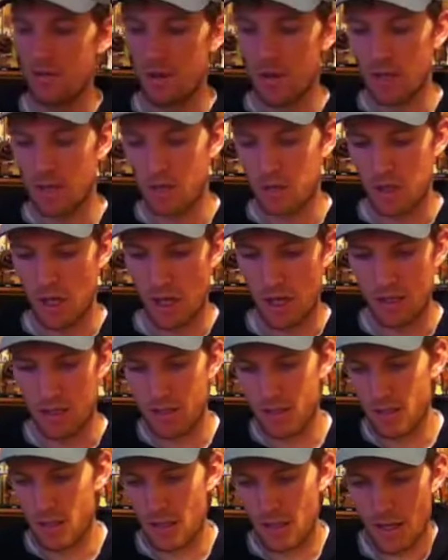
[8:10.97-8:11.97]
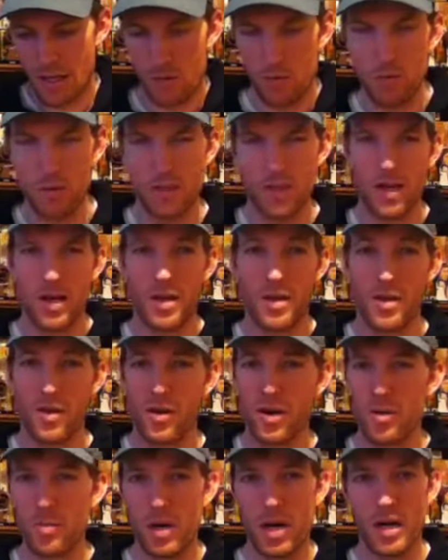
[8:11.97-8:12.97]
if you get the chance. It was
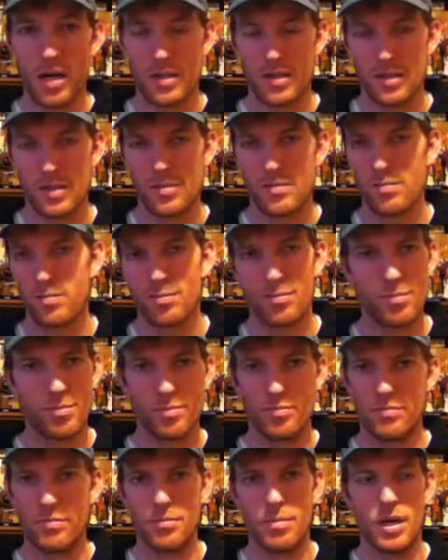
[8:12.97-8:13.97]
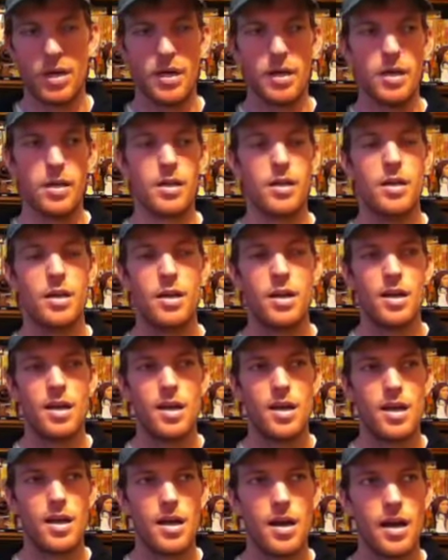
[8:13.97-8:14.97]
$30, but
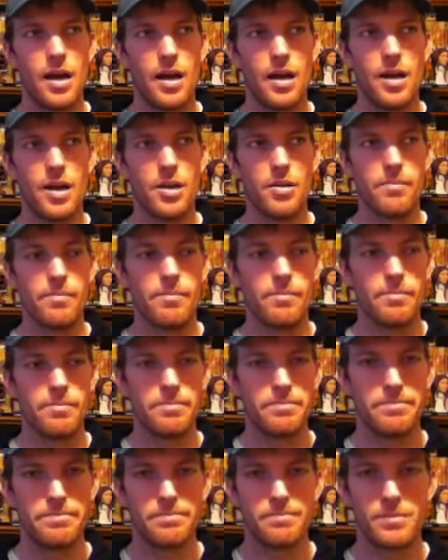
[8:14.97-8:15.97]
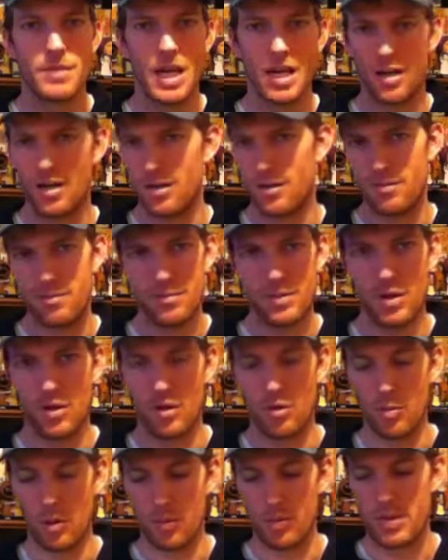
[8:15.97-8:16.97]
I
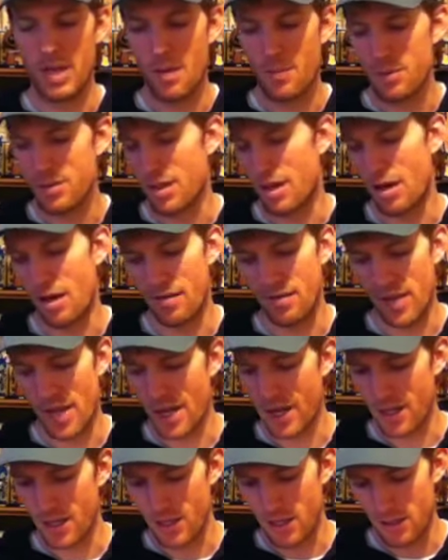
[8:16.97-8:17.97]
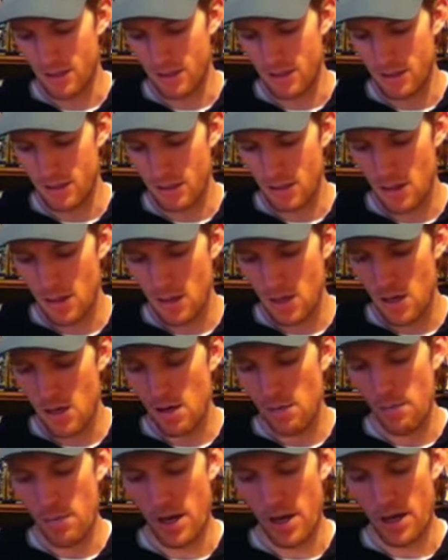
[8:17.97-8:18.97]
don't even remember, 10% off that because
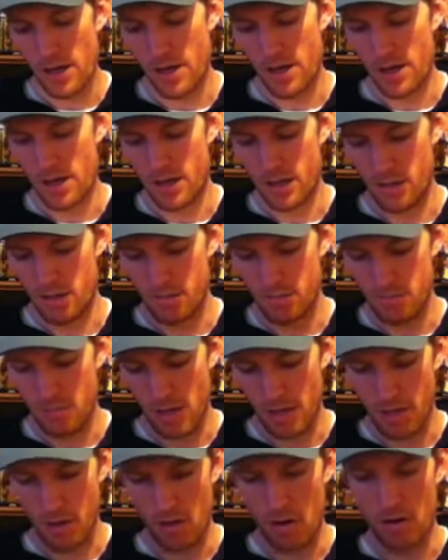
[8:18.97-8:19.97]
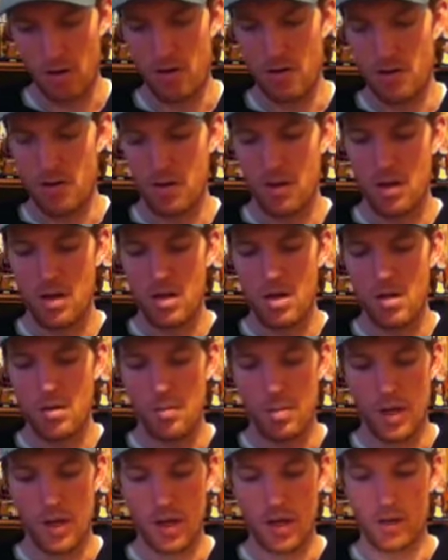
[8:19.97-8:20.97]
my my card.
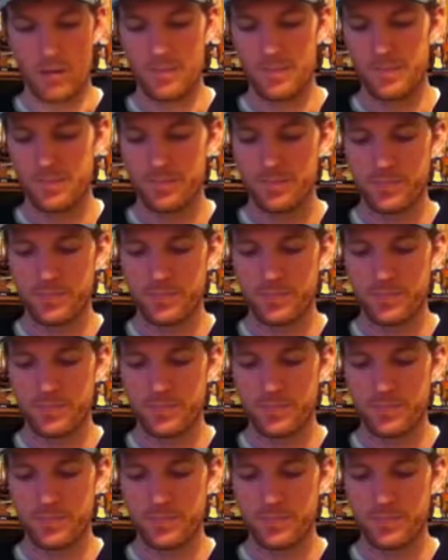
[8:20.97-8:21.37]
But